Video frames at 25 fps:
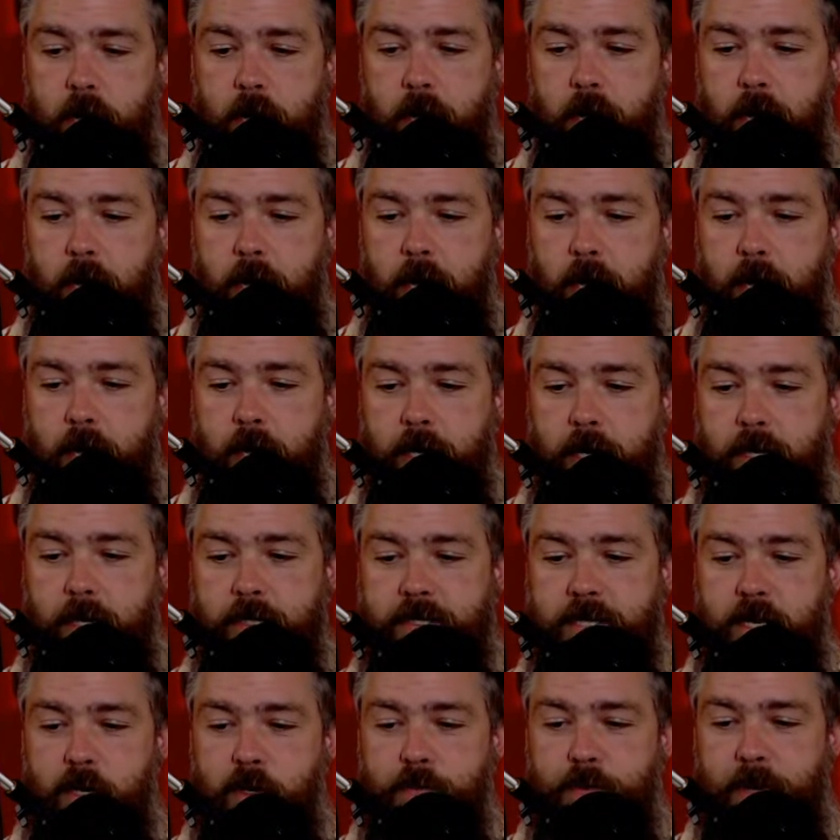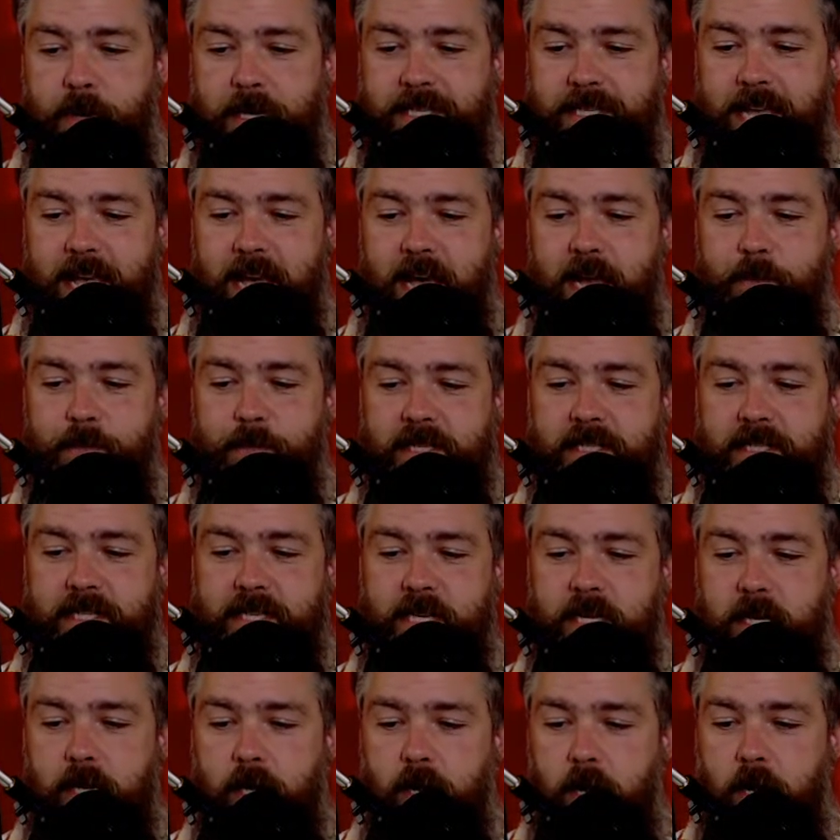Salut Pascal,
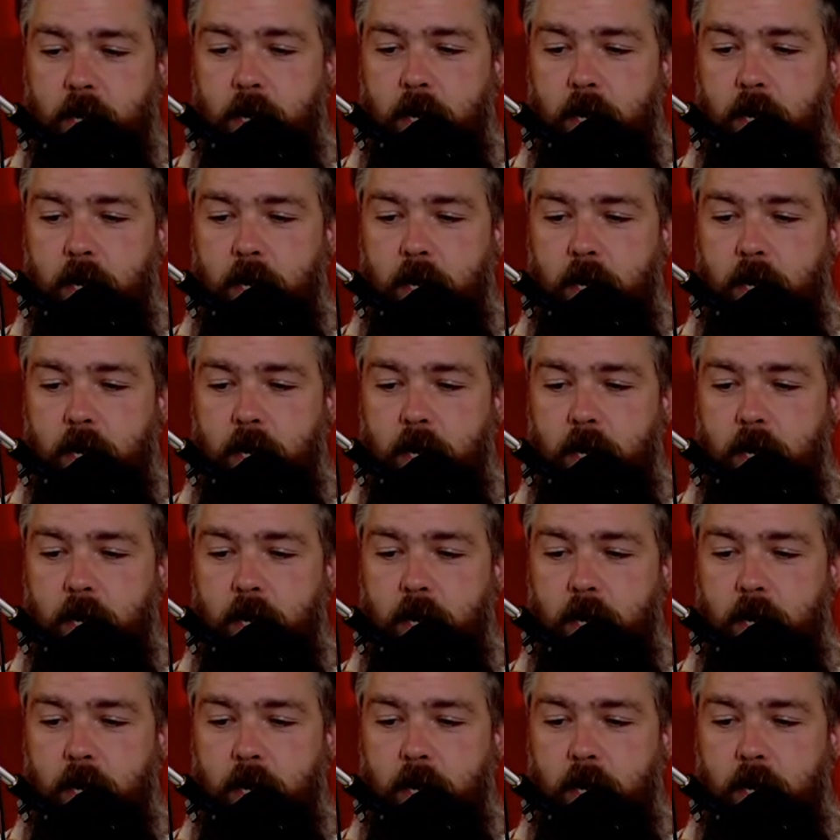merci.